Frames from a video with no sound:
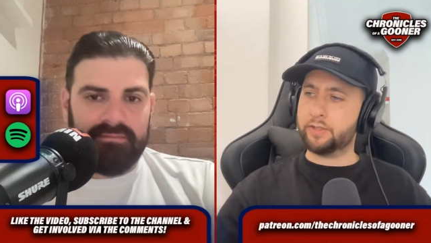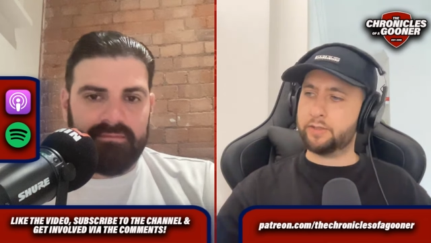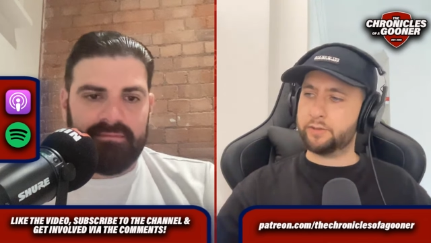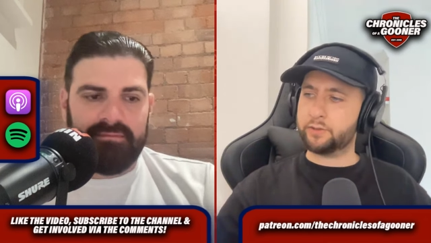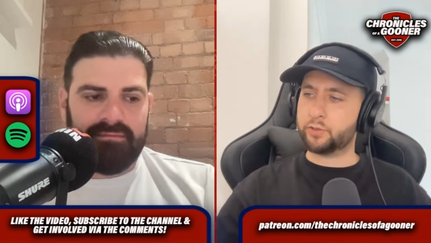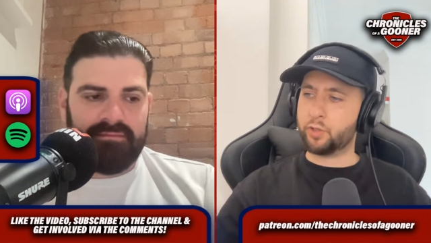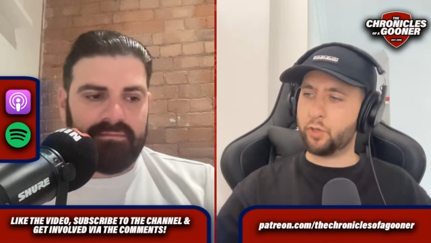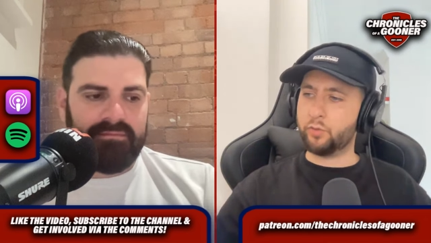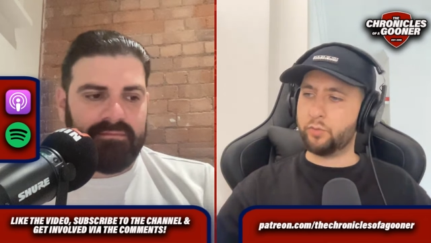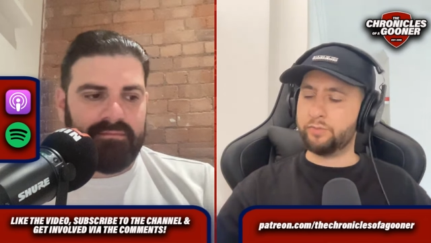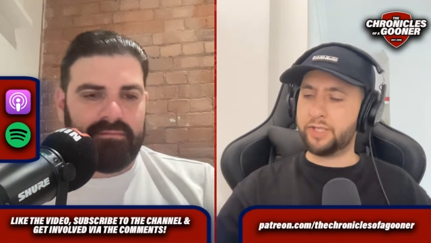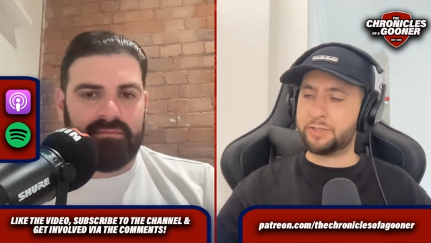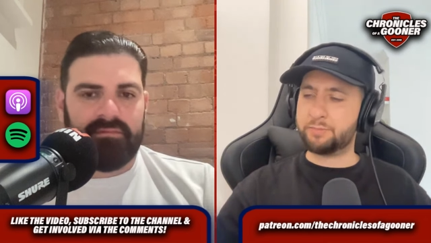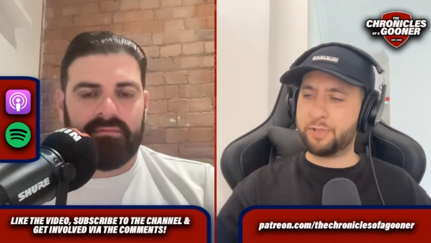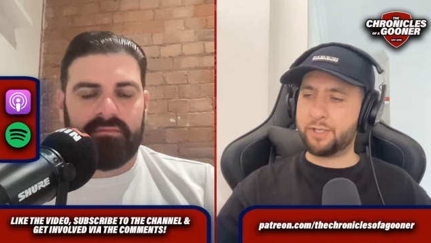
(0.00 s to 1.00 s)
Speaker 1: so
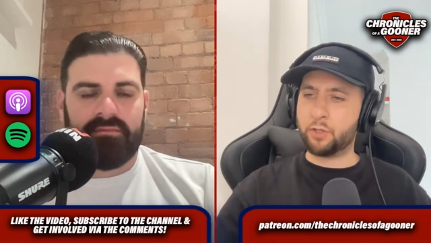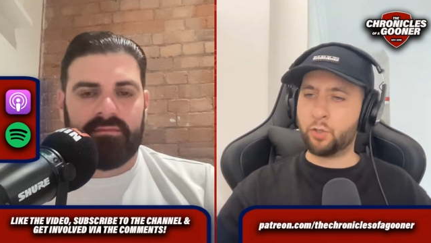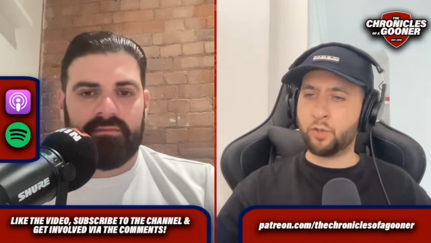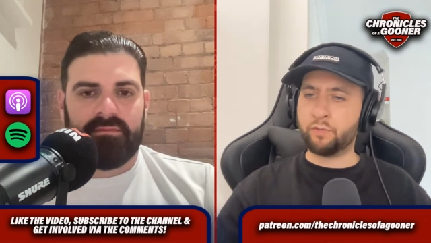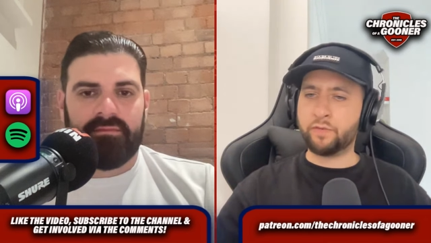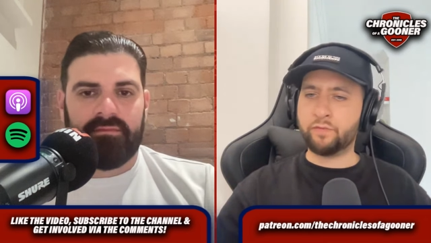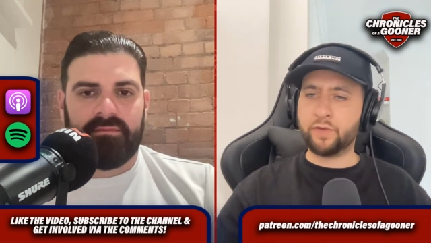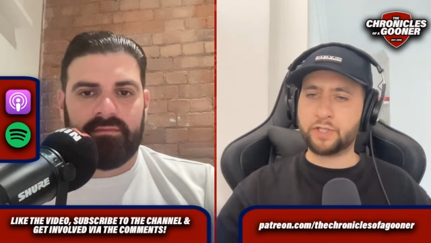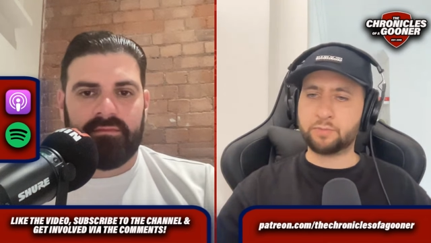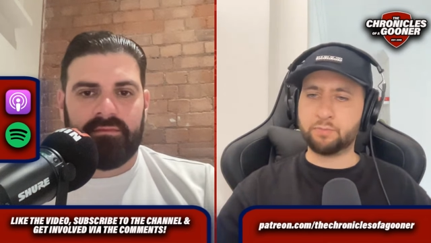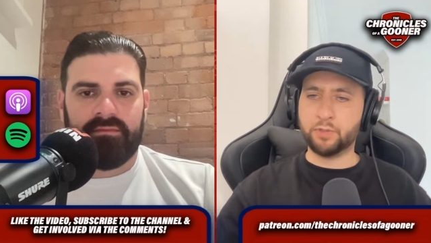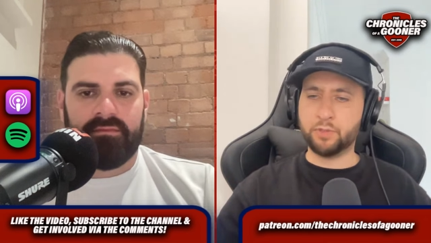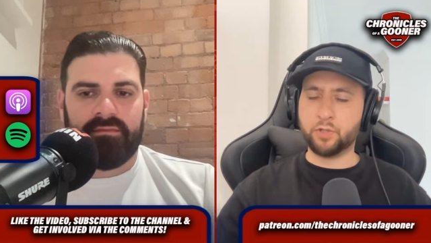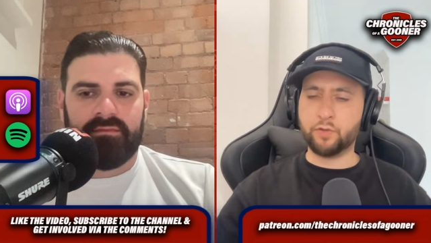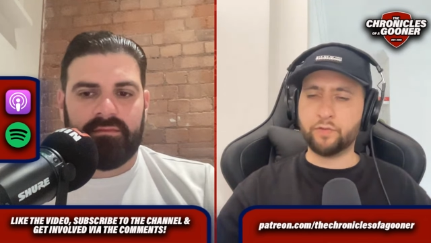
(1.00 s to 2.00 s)
there's been a lot of
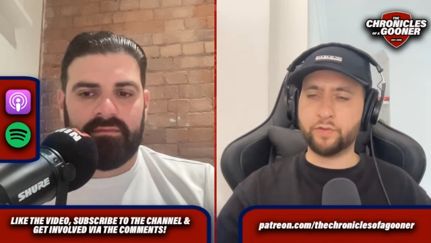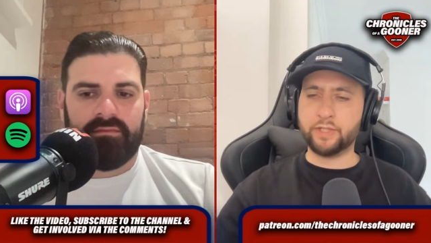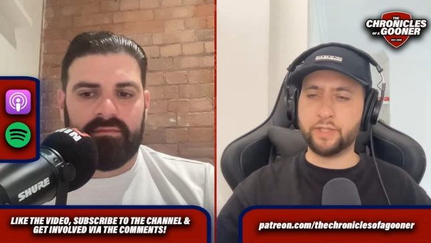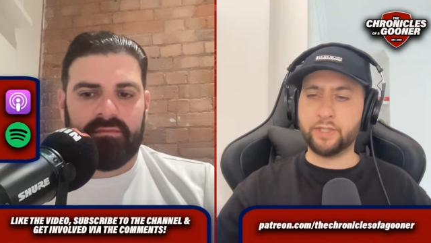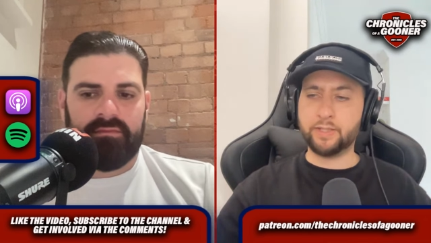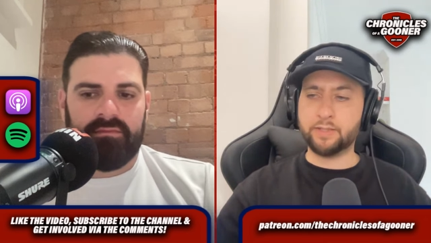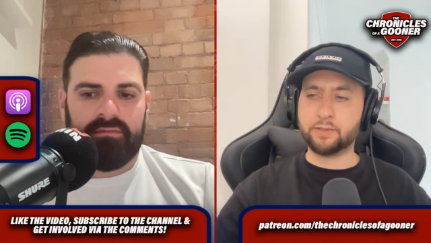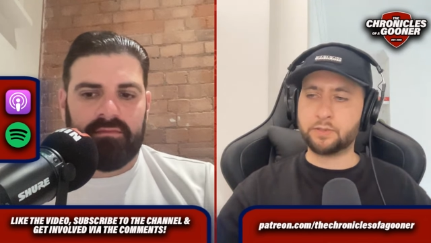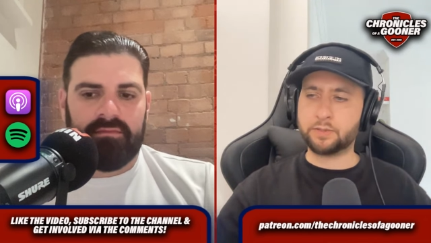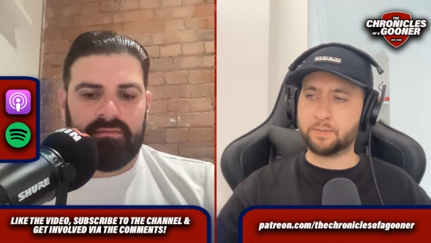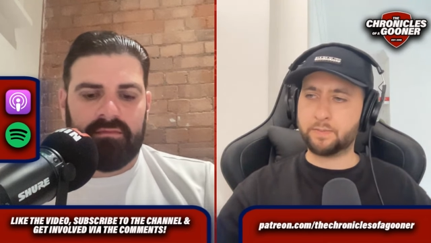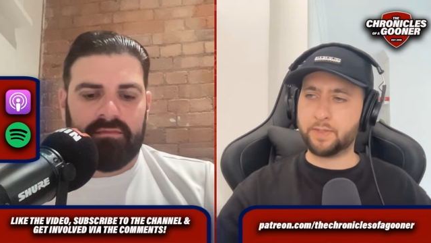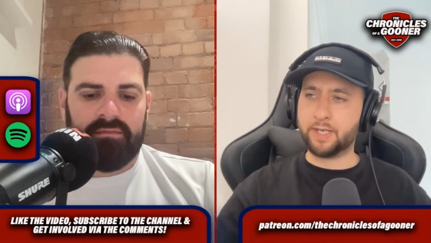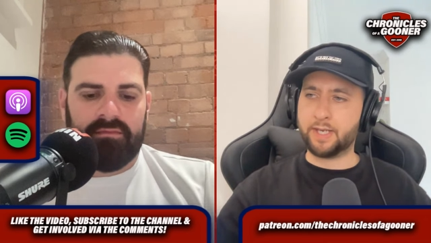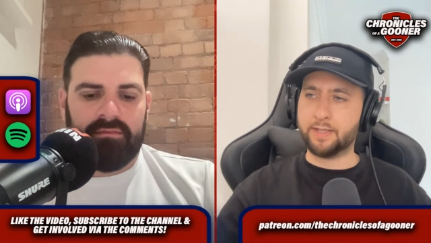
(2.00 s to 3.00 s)
investment over the years,
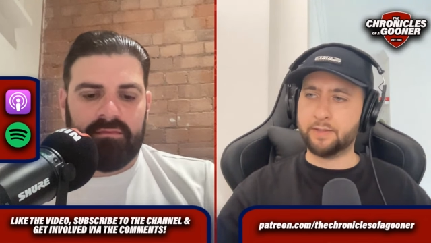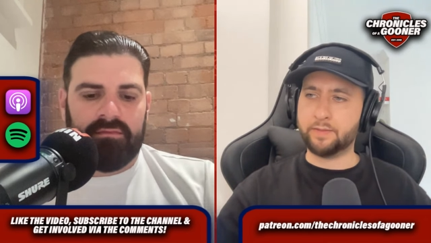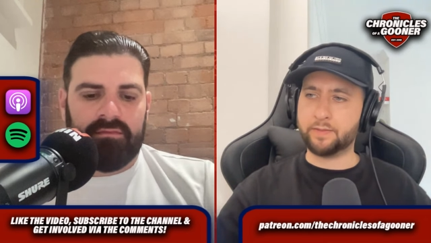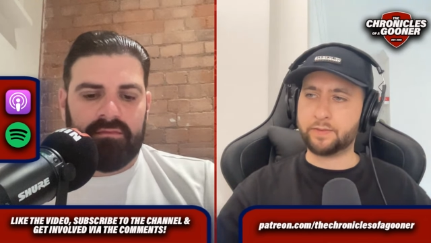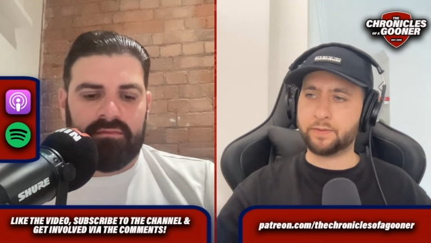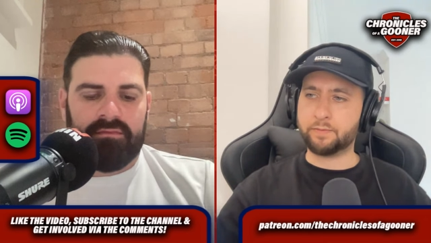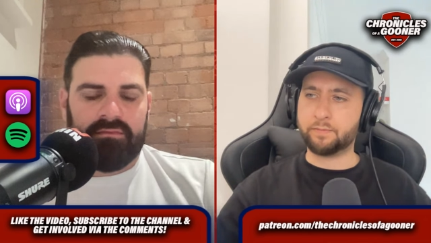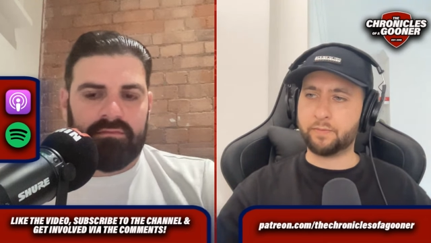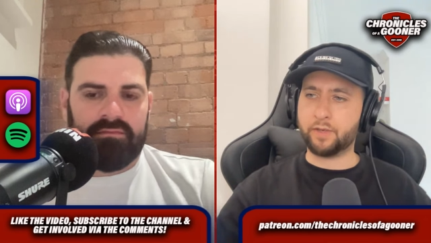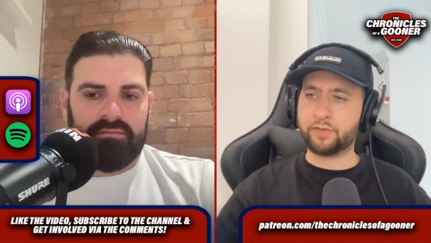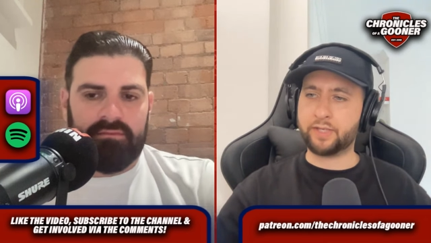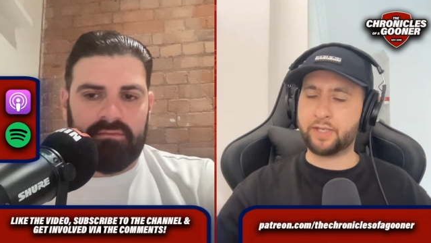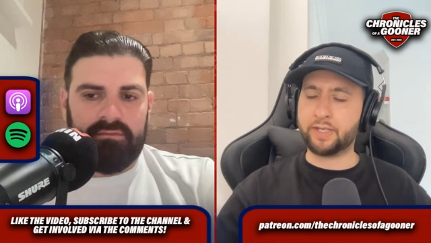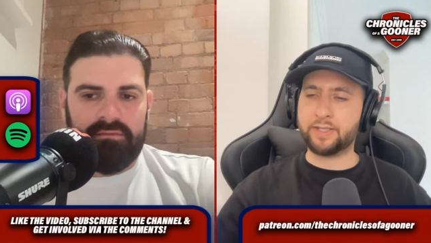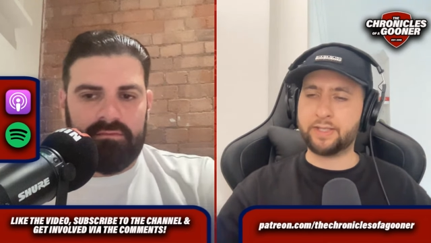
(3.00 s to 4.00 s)
and I
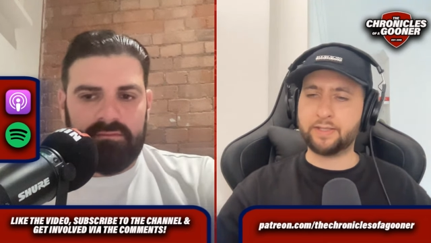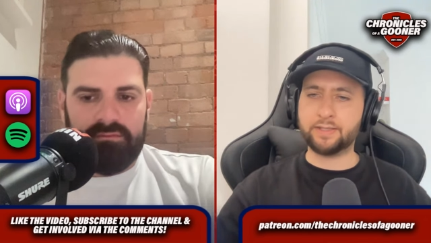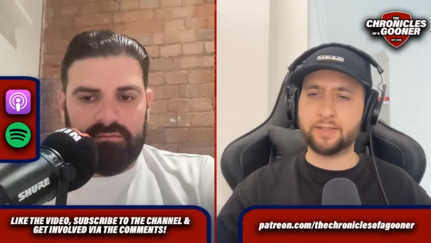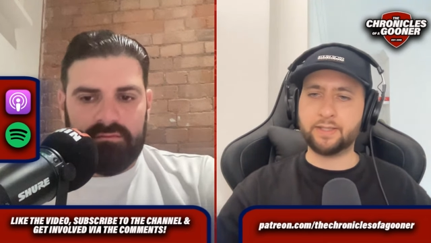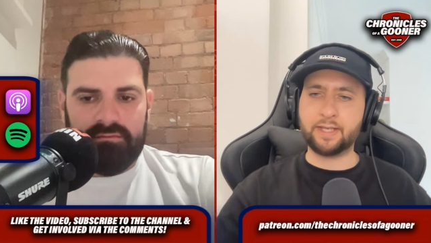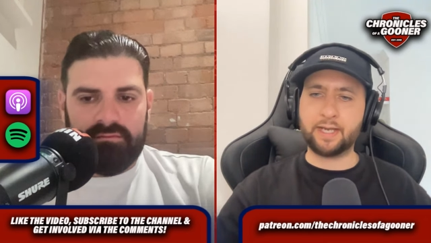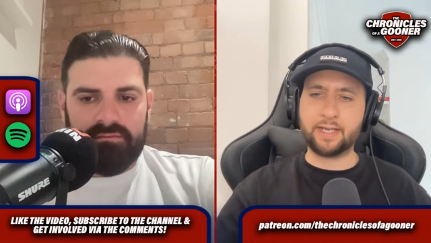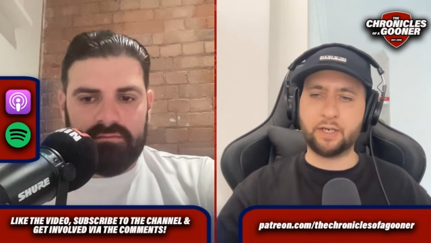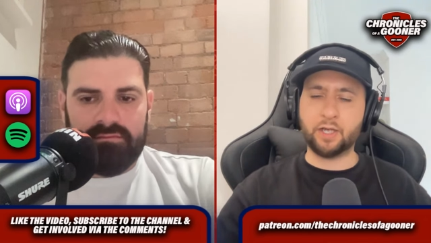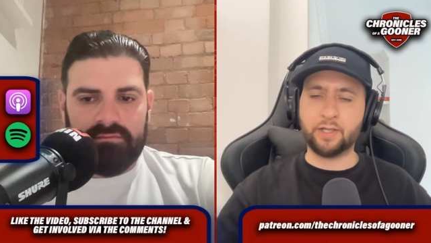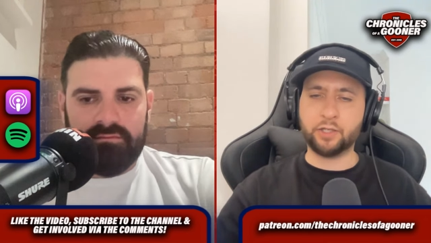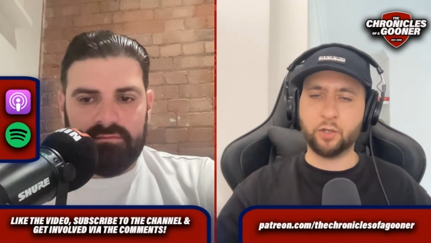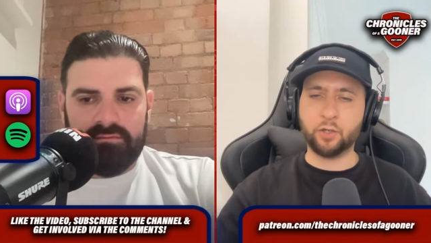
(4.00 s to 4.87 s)
think at the end of the day, like the